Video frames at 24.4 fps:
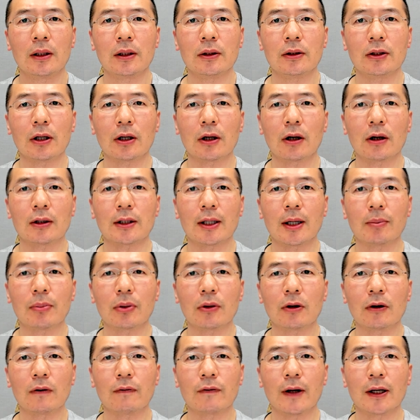there are a
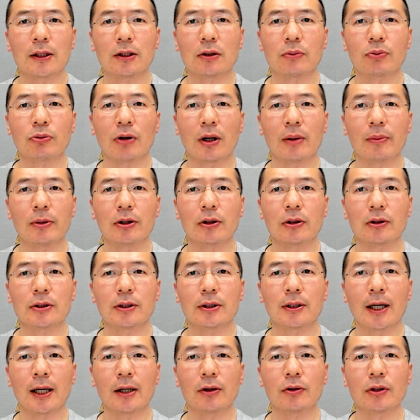number of other
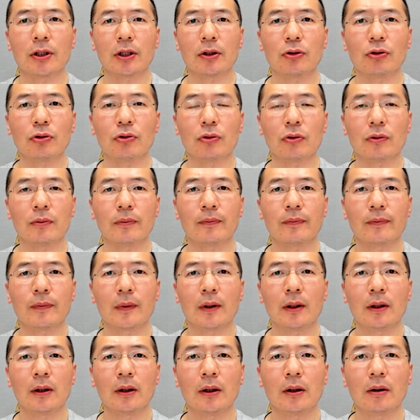parameters that you can tune,
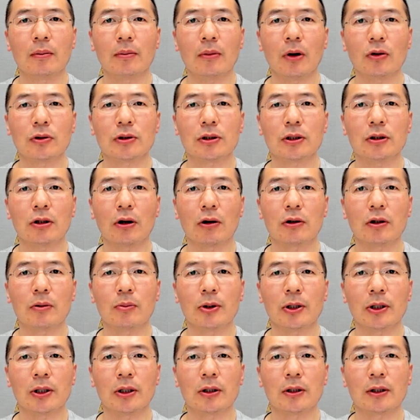most
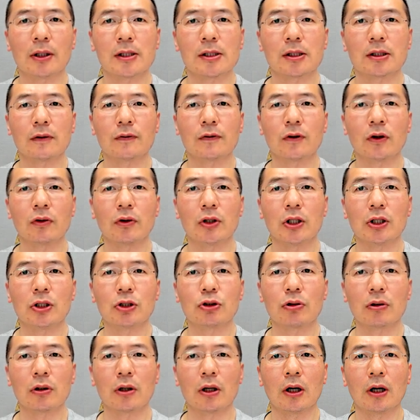notably TensorFlow
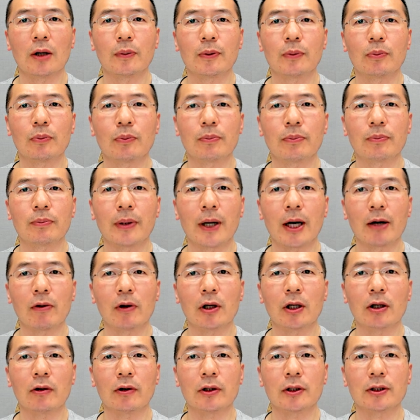intra-op
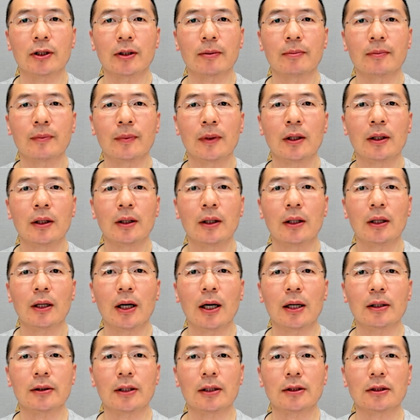parallelism
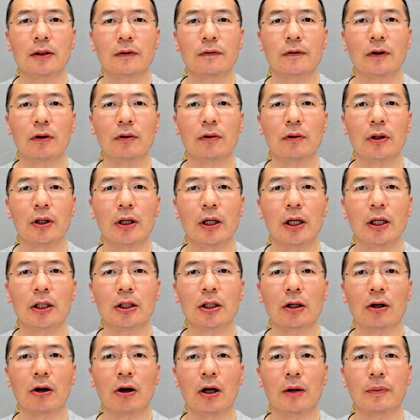and TensorFlow
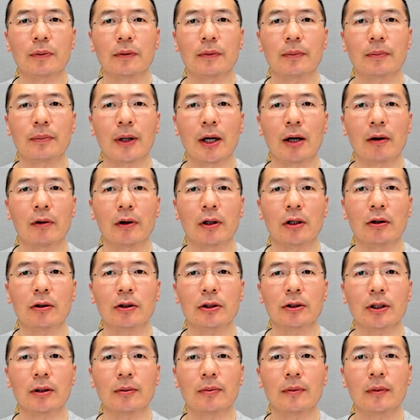inter-op
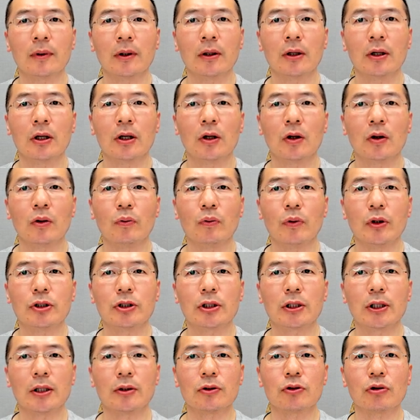parallelism,
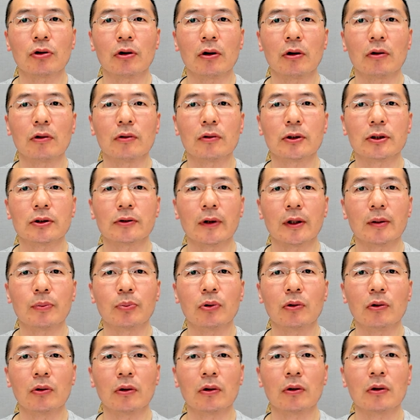which control
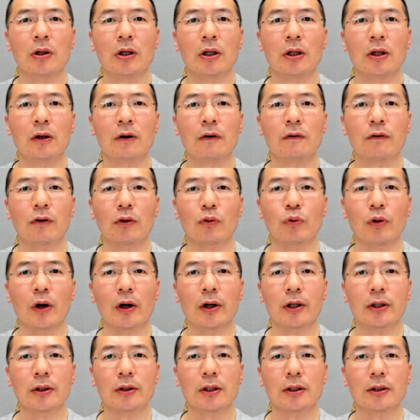thread pool for
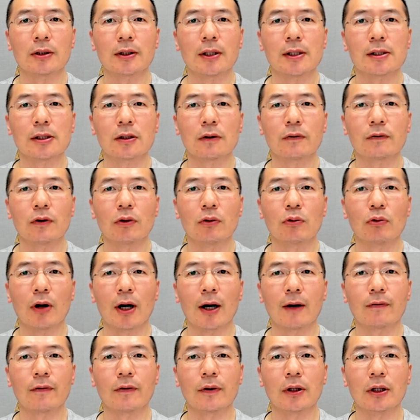running the TensorFlow
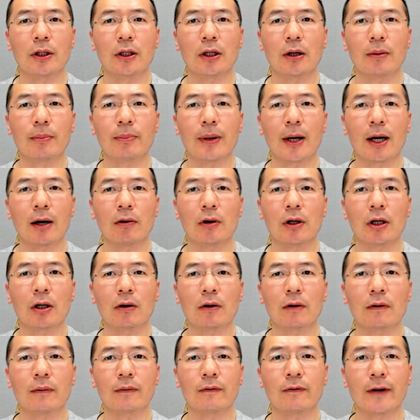graph in a
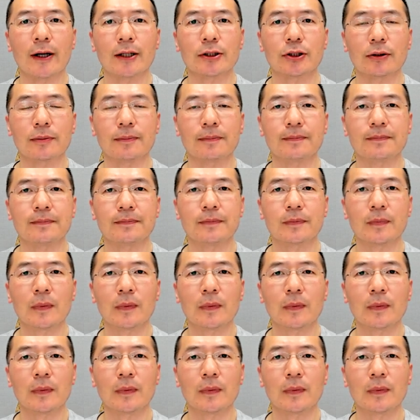parallel fashion.